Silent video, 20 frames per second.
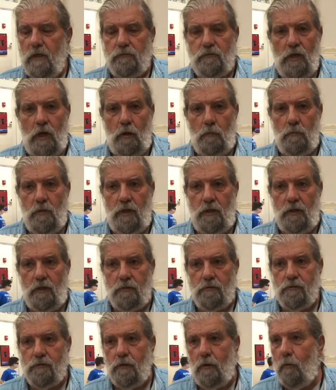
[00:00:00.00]
town meeting.
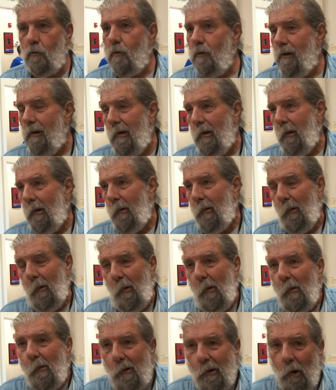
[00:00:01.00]
So
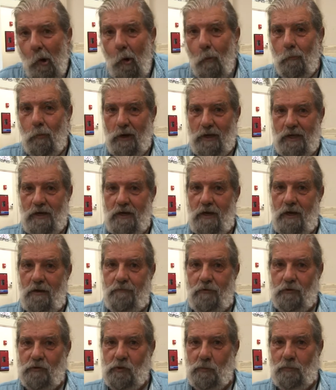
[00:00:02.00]
we hope we can
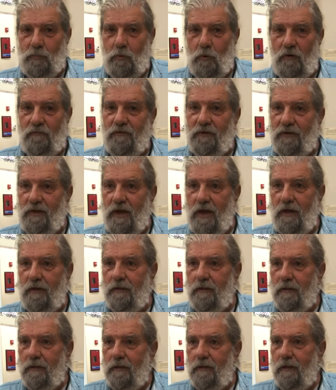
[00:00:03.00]
have your support for that.
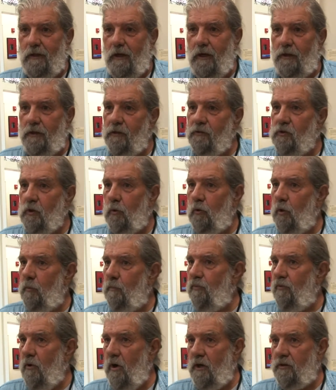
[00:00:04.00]
It's a
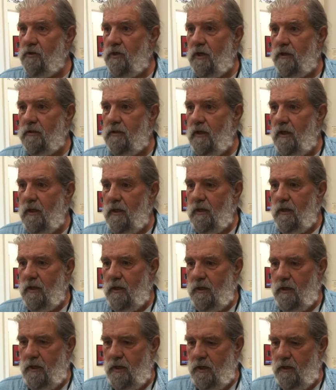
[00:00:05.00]
good project,
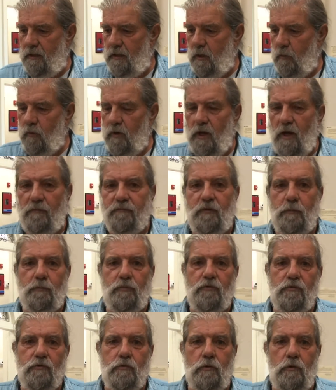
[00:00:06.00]
and we have to
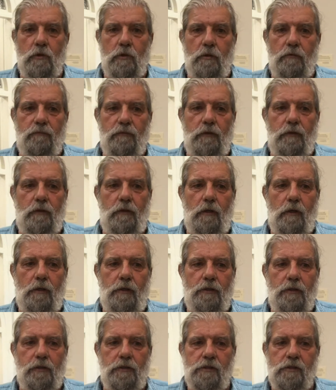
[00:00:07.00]
preserve and
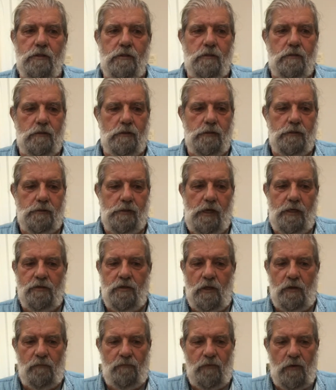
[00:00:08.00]
at least
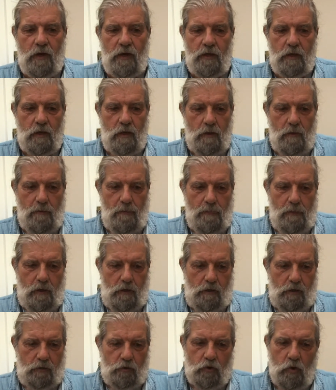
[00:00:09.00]
identify
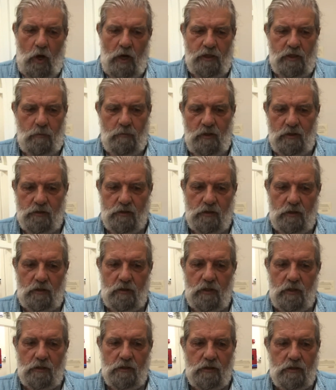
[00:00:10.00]
documents and
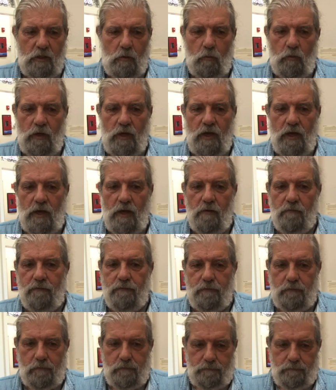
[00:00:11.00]
things that we have